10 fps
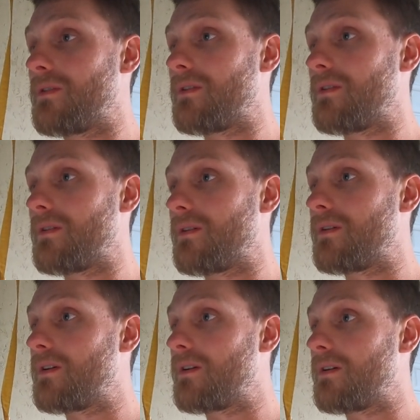
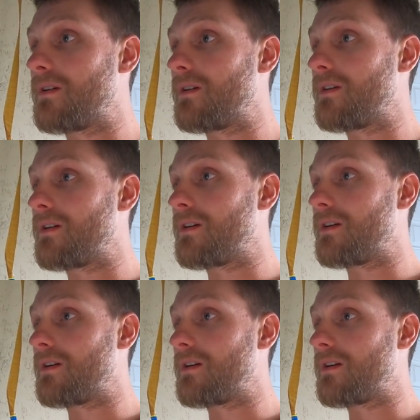
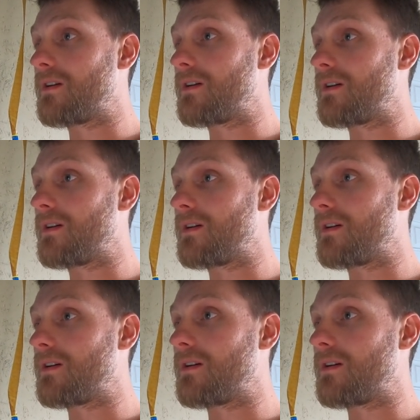(no one is talking)